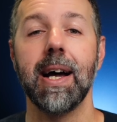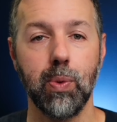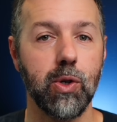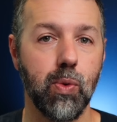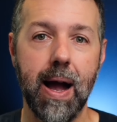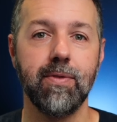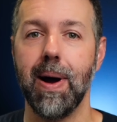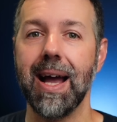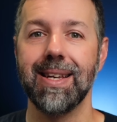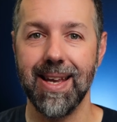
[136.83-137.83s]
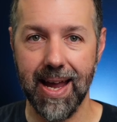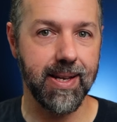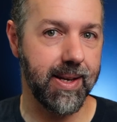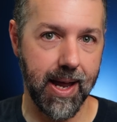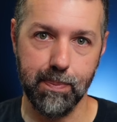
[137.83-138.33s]
That's what drives my
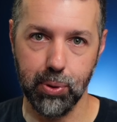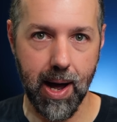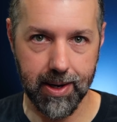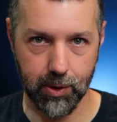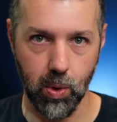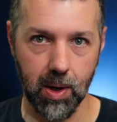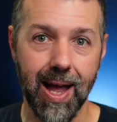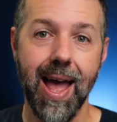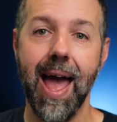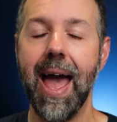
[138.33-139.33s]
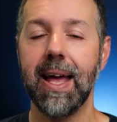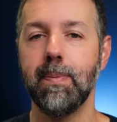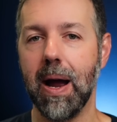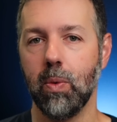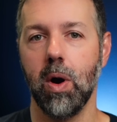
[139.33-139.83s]
day to day product work
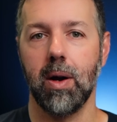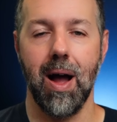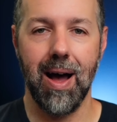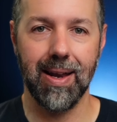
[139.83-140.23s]
and my work